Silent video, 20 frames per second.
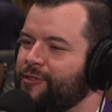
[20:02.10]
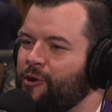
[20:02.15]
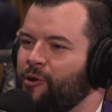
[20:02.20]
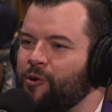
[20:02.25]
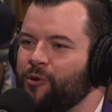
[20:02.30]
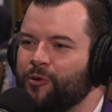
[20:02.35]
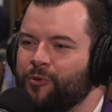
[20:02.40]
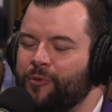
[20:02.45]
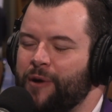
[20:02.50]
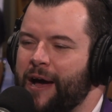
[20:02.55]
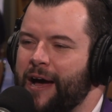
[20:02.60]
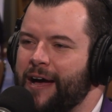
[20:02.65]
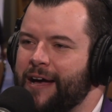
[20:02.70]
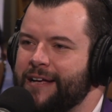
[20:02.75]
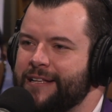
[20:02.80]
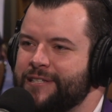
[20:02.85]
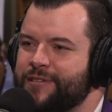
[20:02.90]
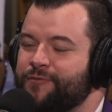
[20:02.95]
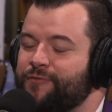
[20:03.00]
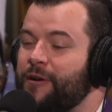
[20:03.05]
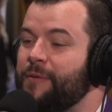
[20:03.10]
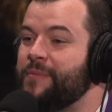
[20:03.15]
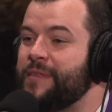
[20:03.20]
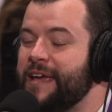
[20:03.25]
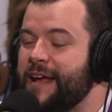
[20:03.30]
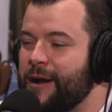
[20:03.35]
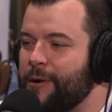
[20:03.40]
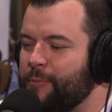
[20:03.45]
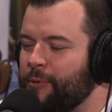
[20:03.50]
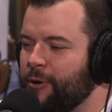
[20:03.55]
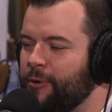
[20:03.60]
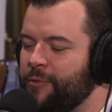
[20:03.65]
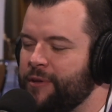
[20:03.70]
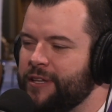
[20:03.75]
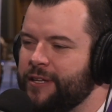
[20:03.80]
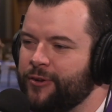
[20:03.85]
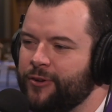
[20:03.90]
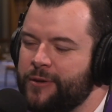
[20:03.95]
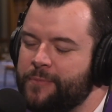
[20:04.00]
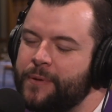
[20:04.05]
the whole rides from the airport. We
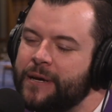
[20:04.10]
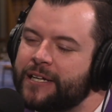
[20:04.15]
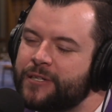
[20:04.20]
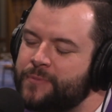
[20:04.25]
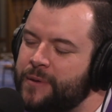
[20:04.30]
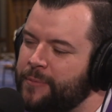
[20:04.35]
literally picked